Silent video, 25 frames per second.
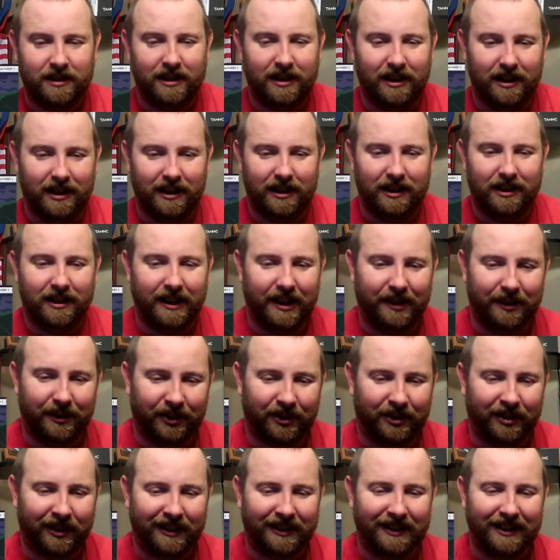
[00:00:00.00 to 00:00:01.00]
Oh, that
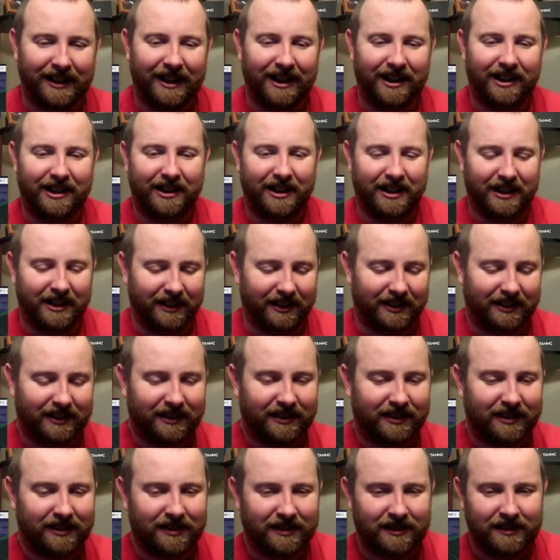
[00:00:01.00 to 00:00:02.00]
was
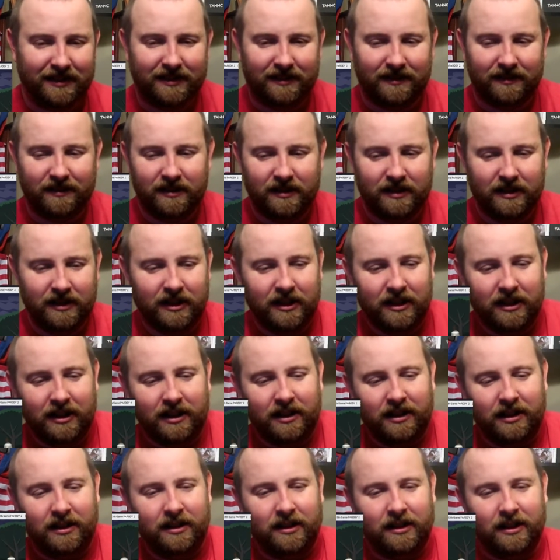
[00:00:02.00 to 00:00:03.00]
hilarious.
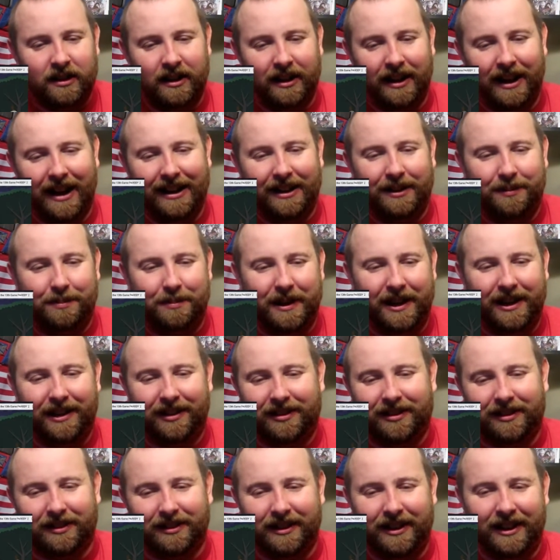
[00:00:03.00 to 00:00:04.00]
That's
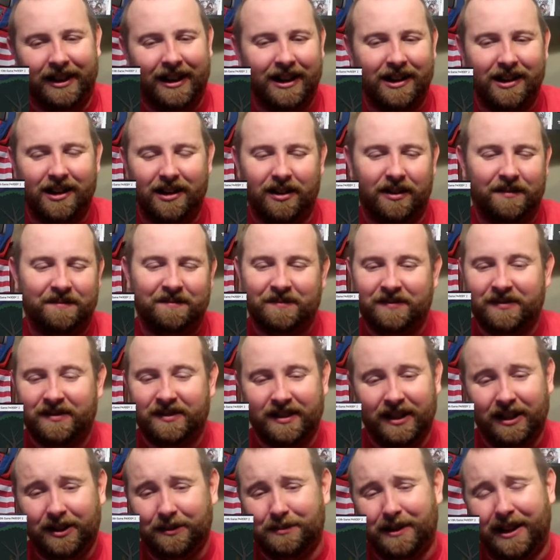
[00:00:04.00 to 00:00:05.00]
basically how
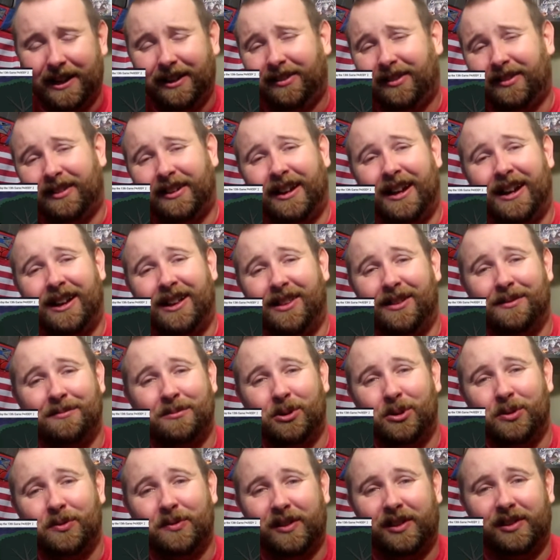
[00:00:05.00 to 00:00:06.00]
the
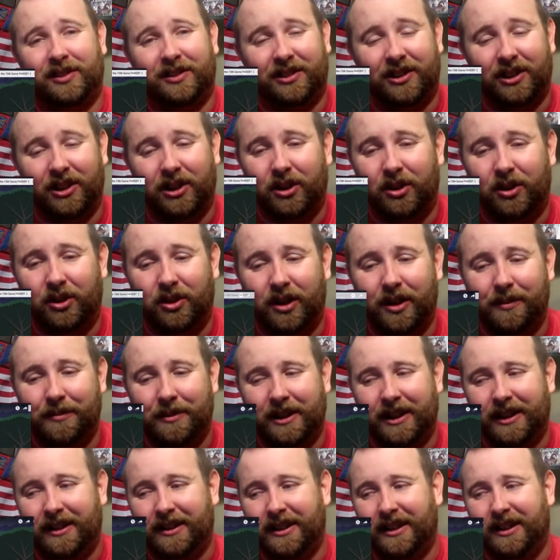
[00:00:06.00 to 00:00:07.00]
movies go. I
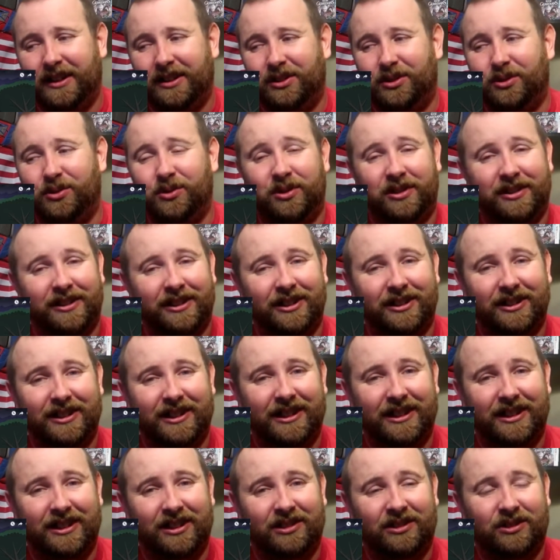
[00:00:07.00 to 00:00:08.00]
mean, they do
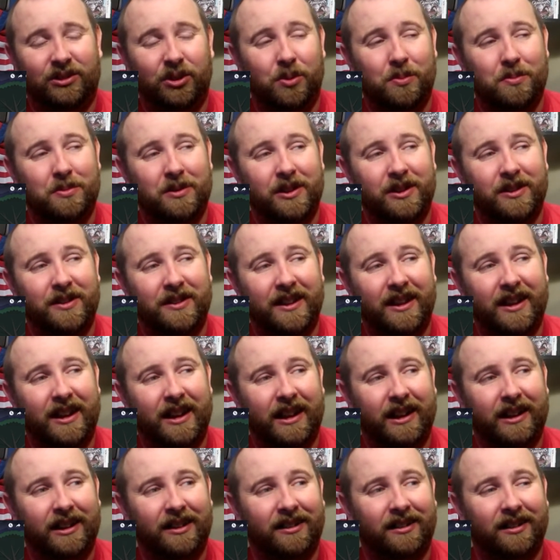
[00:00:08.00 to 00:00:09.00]
silly, stupid
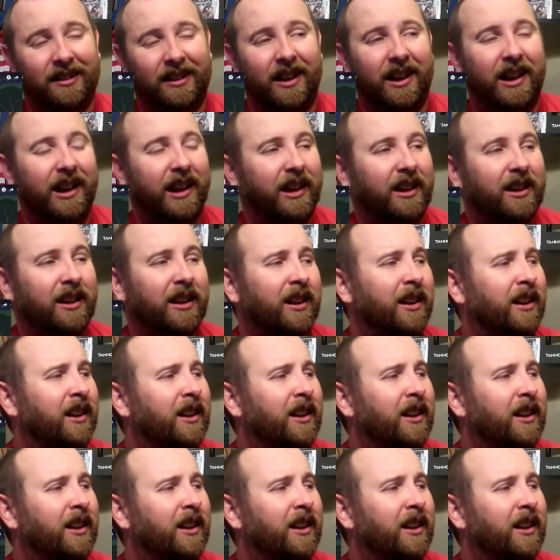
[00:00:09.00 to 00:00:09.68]
things like